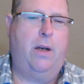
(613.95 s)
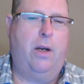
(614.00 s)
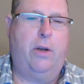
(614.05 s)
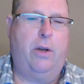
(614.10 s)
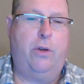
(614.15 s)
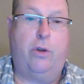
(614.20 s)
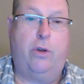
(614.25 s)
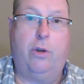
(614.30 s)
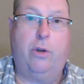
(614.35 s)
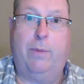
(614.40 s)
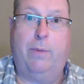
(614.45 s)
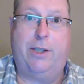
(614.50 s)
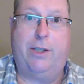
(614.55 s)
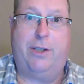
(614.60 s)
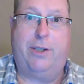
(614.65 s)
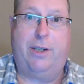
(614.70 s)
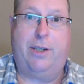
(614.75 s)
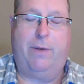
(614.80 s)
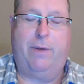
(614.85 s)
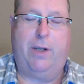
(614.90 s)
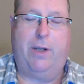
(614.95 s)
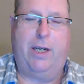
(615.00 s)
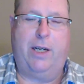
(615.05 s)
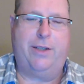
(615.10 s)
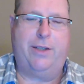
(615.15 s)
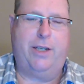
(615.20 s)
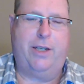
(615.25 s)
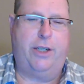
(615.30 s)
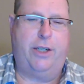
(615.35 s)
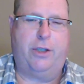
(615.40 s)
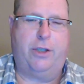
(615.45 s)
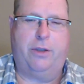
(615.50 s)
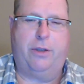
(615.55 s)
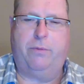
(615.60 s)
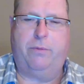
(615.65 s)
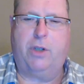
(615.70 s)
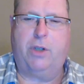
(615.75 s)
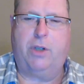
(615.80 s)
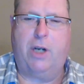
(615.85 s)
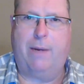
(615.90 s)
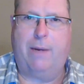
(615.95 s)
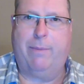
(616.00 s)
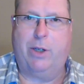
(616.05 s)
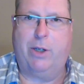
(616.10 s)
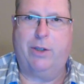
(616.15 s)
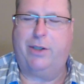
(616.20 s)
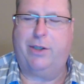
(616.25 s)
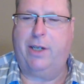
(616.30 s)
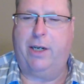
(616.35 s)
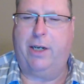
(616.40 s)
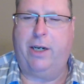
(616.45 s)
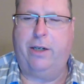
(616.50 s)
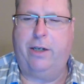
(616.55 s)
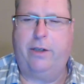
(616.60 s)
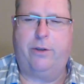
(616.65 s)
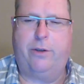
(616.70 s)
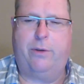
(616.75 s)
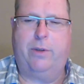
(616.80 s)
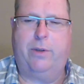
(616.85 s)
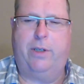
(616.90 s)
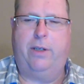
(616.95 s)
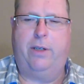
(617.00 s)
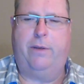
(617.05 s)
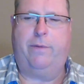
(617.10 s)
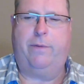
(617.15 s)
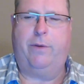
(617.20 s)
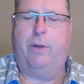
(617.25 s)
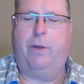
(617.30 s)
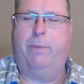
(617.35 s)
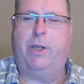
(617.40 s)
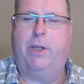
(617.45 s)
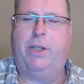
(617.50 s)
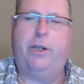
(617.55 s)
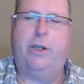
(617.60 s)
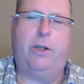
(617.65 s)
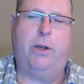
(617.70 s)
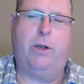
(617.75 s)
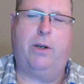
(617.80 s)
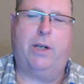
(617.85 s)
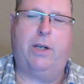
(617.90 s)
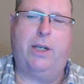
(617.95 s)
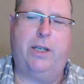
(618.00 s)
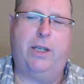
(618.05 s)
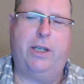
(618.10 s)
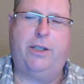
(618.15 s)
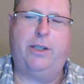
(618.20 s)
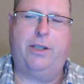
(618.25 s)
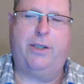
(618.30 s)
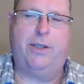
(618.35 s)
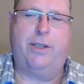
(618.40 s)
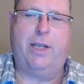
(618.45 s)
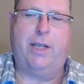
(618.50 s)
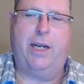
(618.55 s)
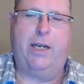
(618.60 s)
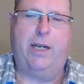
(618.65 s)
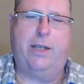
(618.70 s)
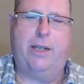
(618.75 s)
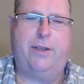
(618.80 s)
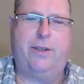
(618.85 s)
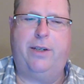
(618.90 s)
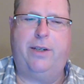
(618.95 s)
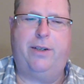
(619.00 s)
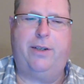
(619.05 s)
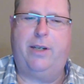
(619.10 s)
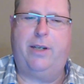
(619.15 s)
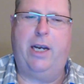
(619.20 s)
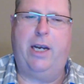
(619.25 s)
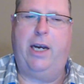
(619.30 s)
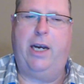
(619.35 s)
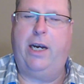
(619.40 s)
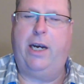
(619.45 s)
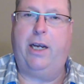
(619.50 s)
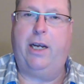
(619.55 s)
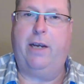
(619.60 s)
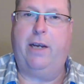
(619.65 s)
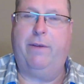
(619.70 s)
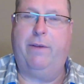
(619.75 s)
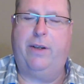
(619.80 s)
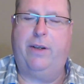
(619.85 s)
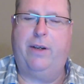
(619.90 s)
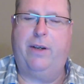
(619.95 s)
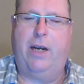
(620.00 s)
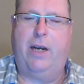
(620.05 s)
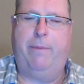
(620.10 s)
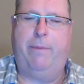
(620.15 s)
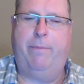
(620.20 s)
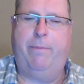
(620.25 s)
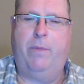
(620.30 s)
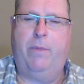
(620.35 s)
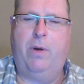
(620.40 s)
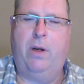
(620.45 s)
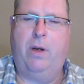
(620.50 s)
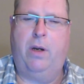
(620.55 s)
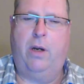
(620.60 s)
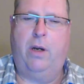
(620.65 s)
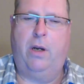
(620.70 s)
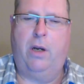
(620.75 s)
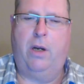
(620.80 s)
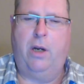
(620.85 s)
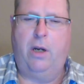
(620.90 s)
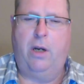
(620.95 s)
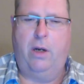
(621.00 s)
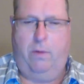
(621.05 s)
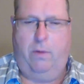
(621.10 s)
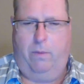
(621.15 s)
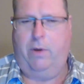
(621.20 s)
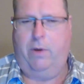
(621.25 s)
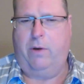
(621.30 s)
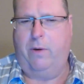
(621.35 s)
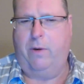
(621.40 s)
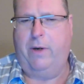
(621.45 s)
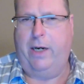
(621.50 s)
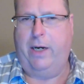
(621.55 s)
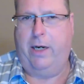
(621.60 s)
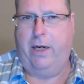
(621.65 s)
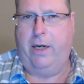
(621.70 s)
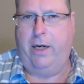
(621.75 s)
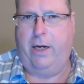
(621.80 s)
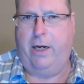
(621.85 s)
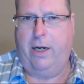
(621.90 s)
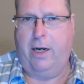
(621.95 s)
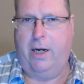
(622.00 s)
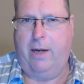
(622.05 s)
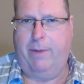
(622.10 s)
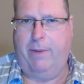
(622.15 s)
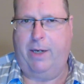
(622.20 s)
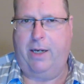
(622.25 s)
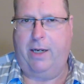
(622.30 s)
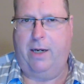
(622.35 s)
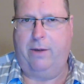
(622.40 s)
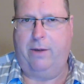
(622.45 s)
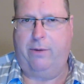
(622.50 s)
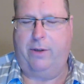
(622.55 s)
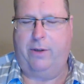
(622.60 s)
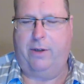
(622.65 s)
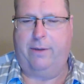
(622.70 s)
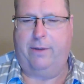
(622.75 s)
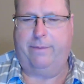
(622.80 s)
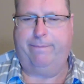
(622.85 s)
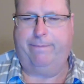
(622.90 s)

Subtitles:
Too much civilization, commerce, and industry for the material conditions that exist at any given time will create an economic downturn.